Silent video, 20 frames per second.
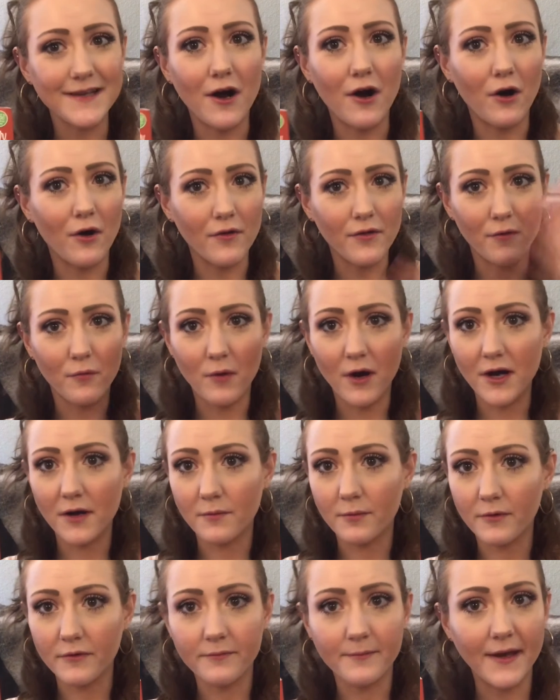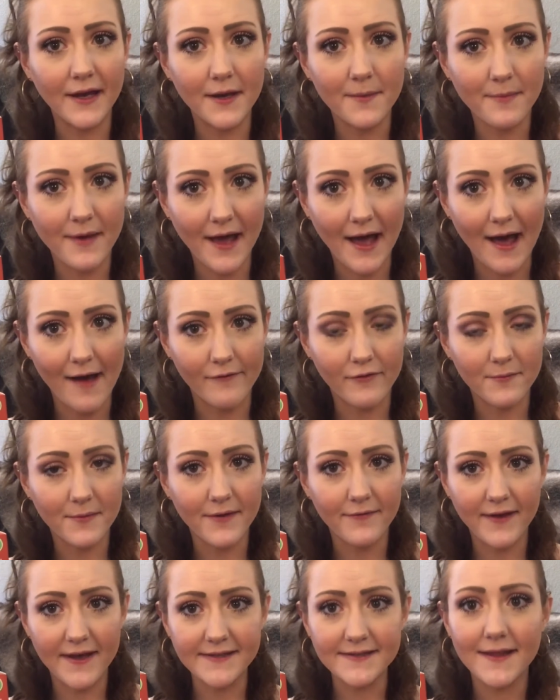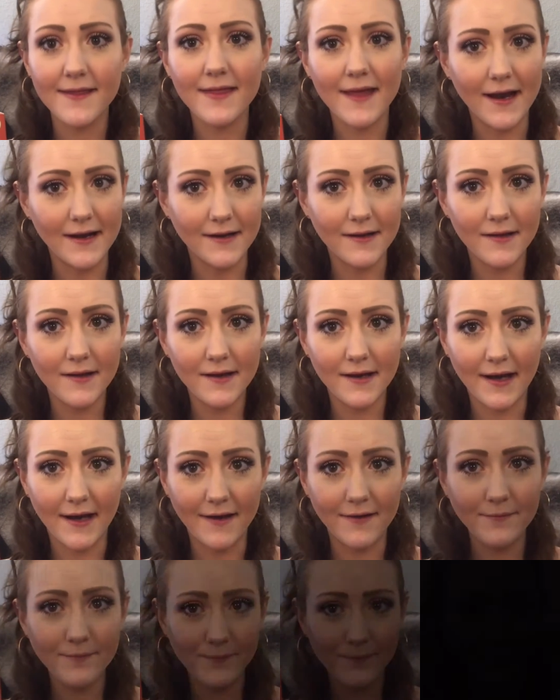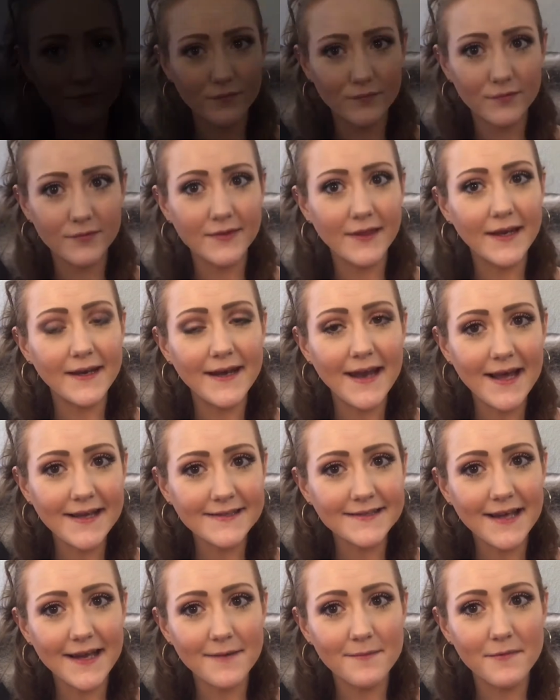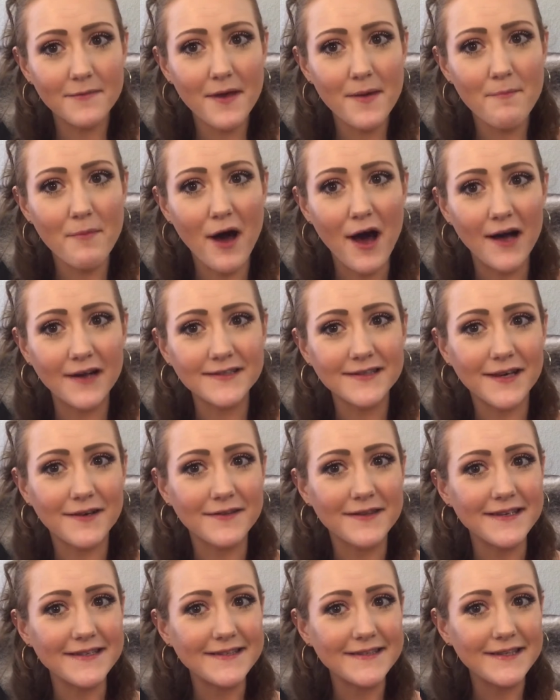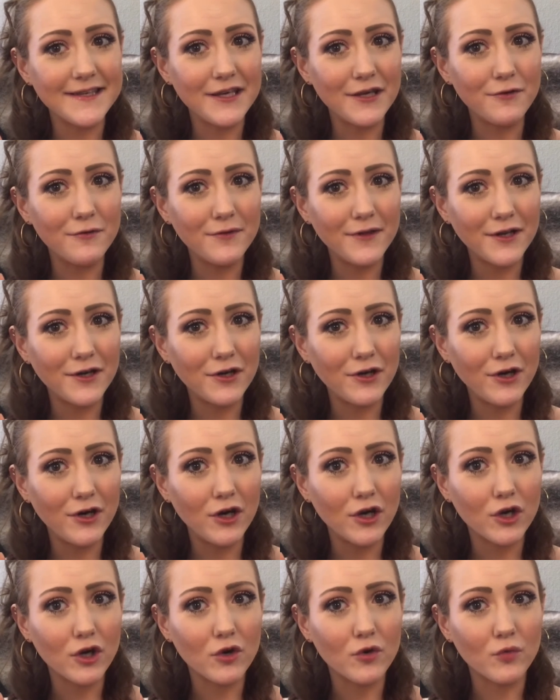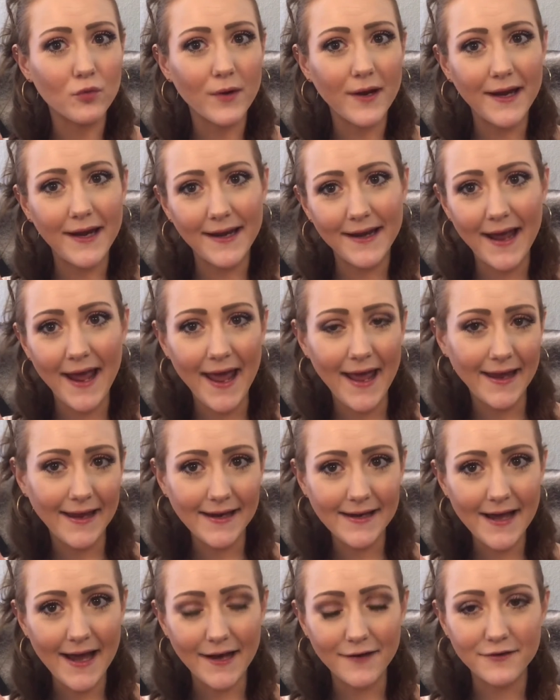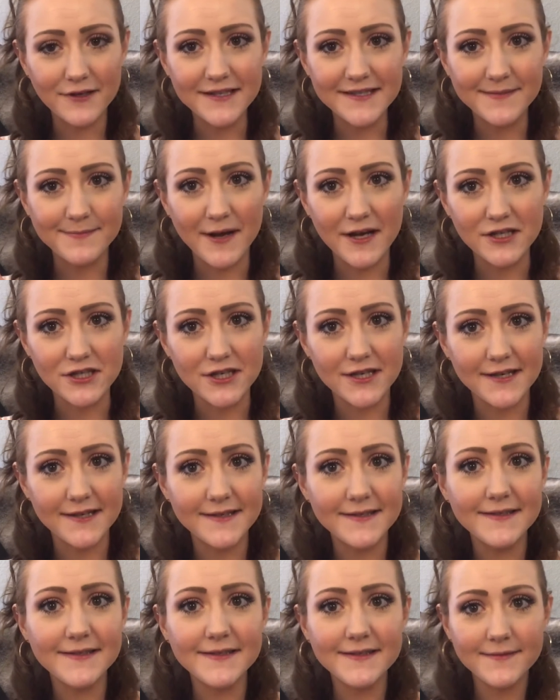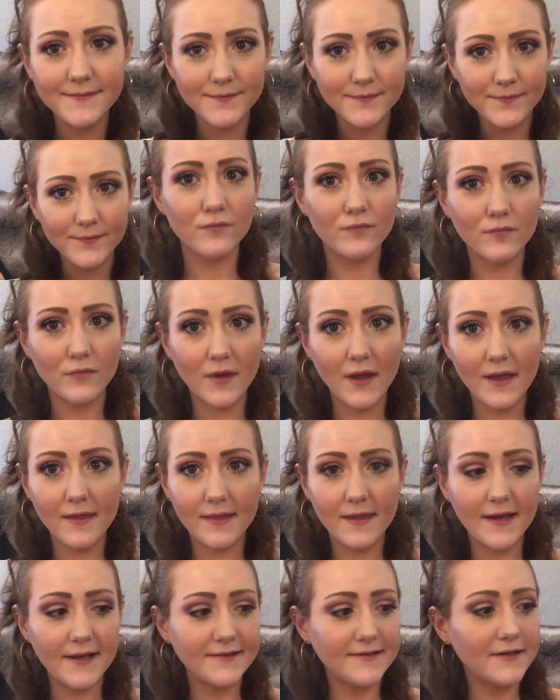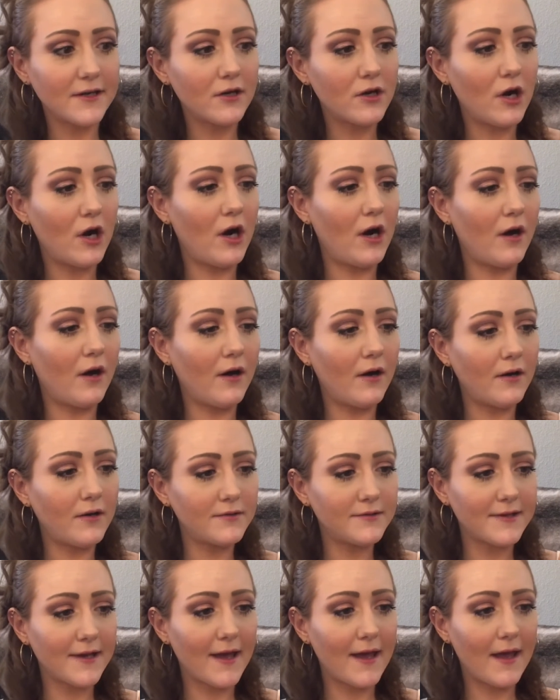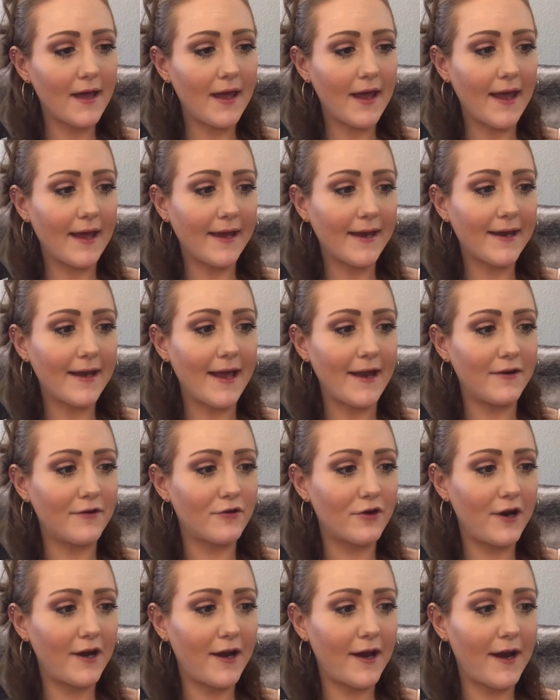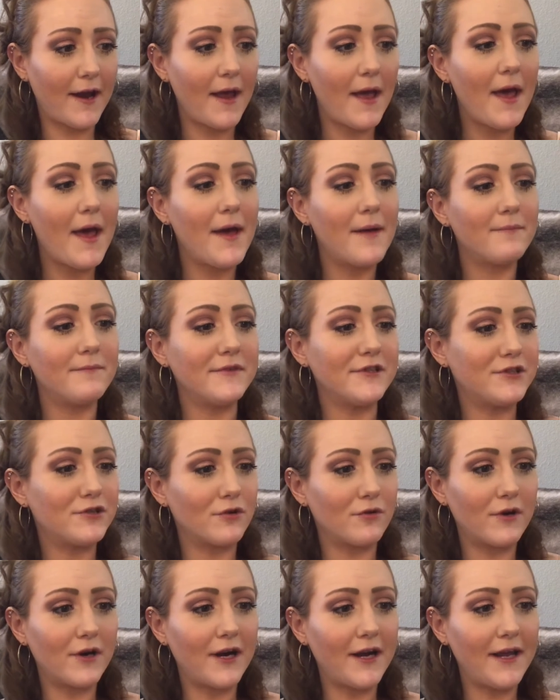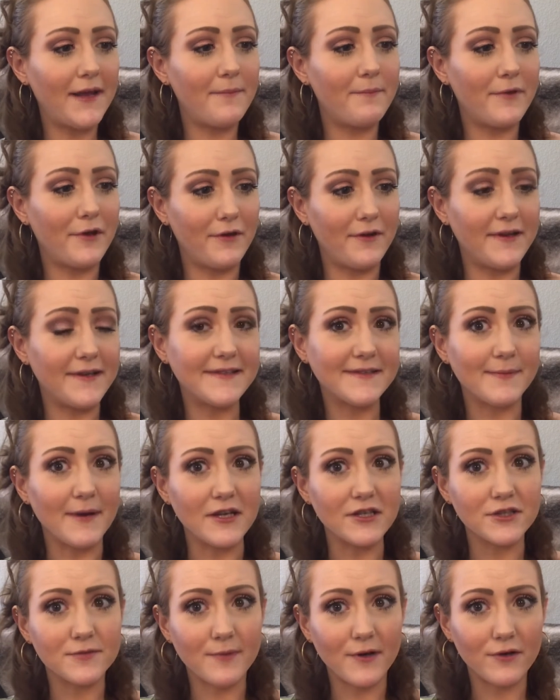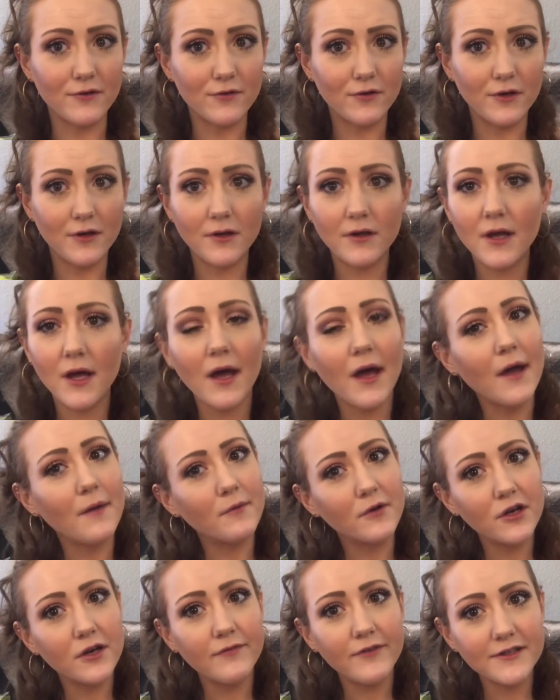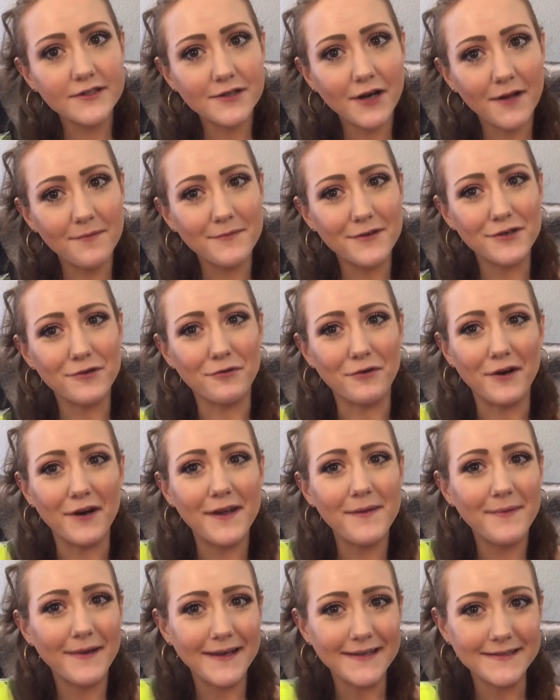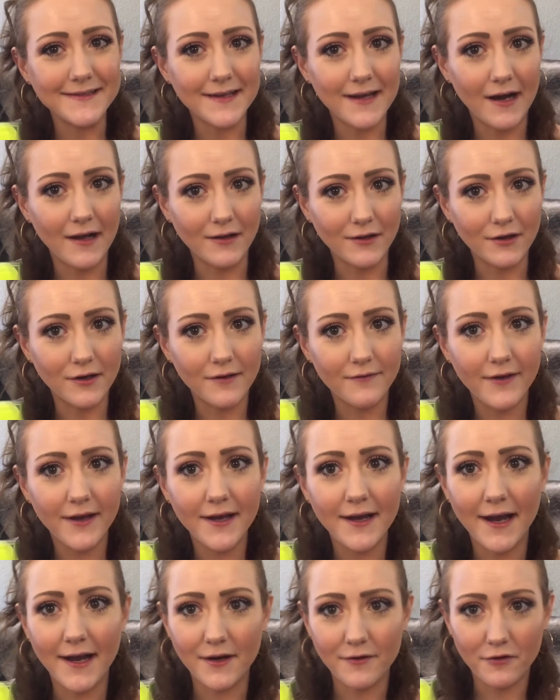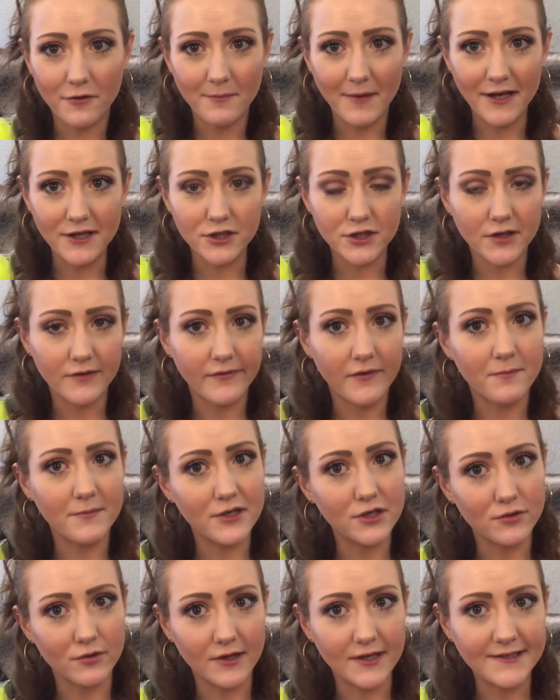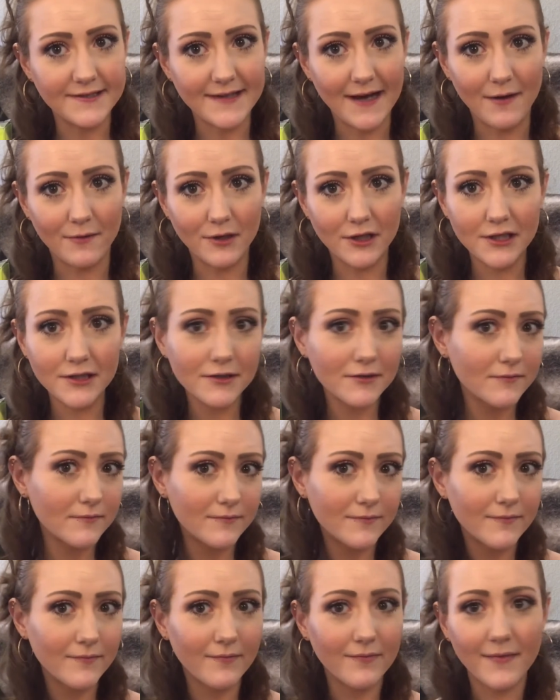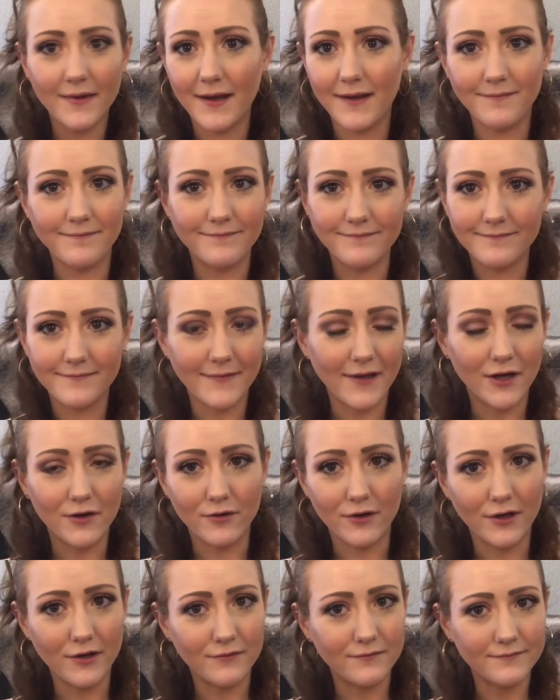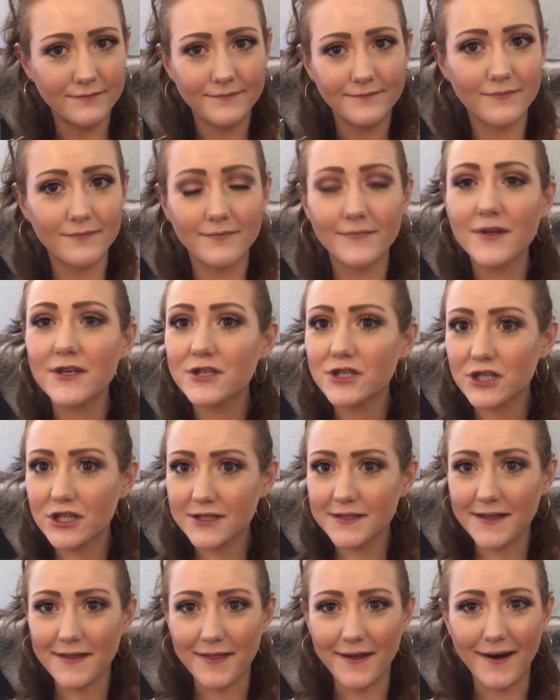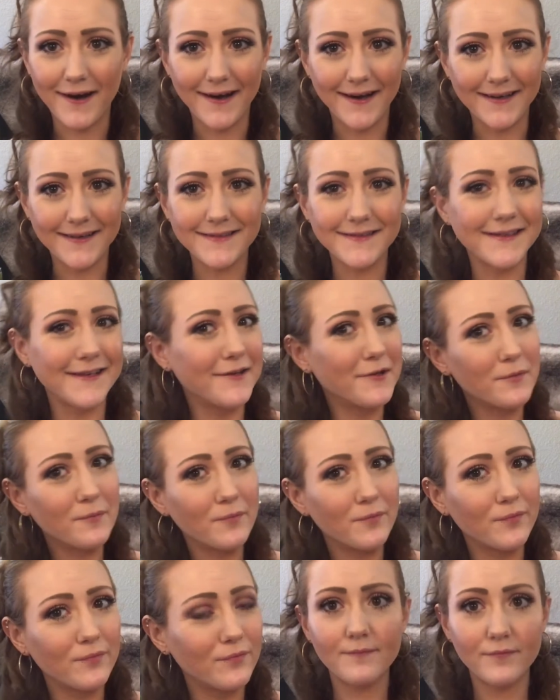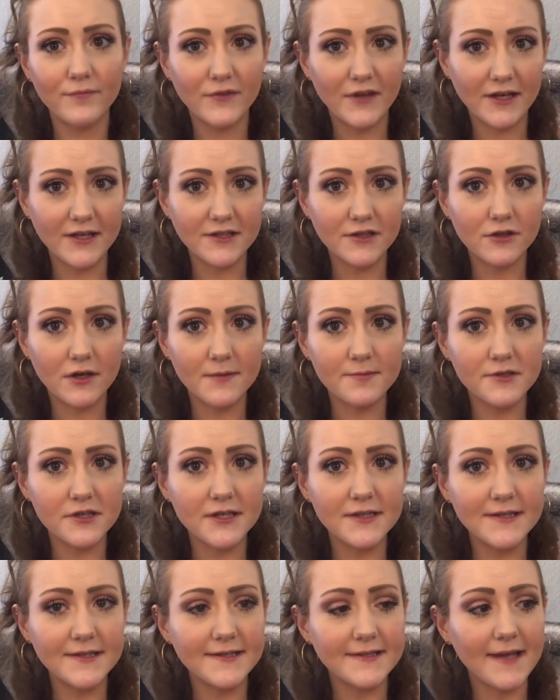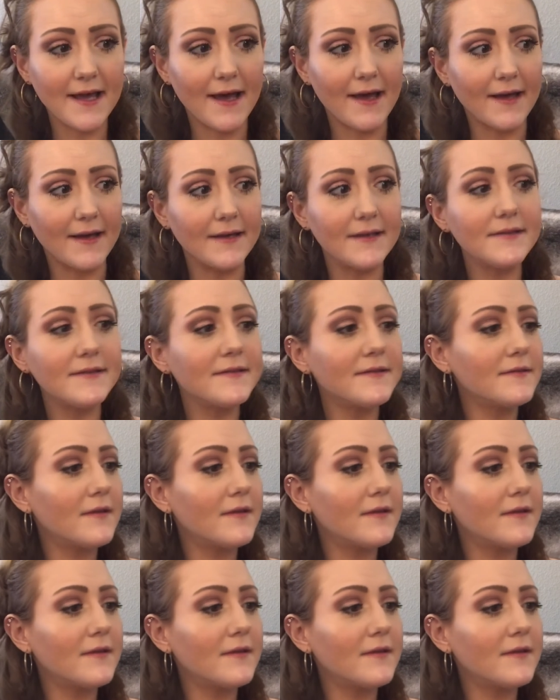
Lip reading: all the waterproof makeup I have on my face at the end of the day. The next item in my box are these cute little green Hank & Henry sponges, and these are called Hank & Henry Midori Beauty Sponge Bundle. I wonder if it's called Midori because the color of it kind of reminds you of a Midori sour. I don't know. Just a thought. The description says,